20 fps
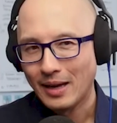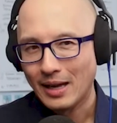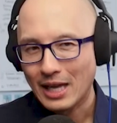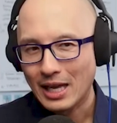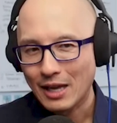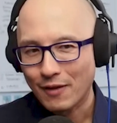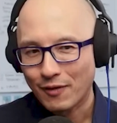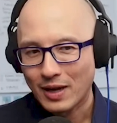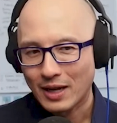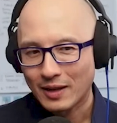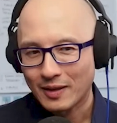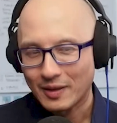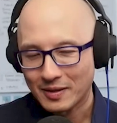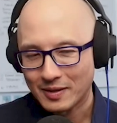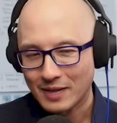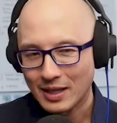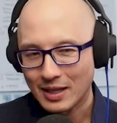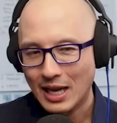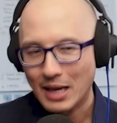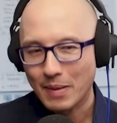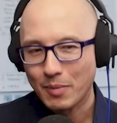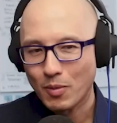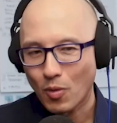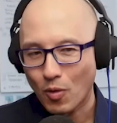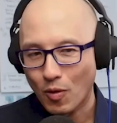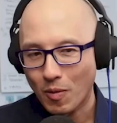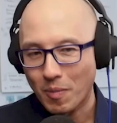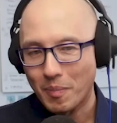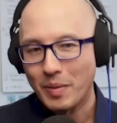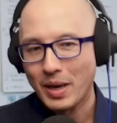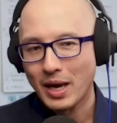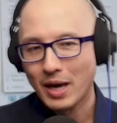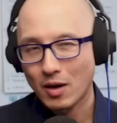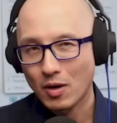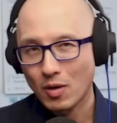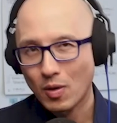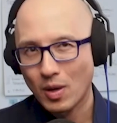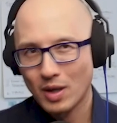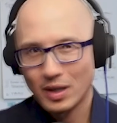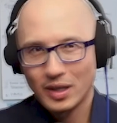if not the same or better
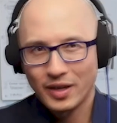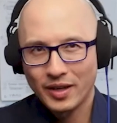quality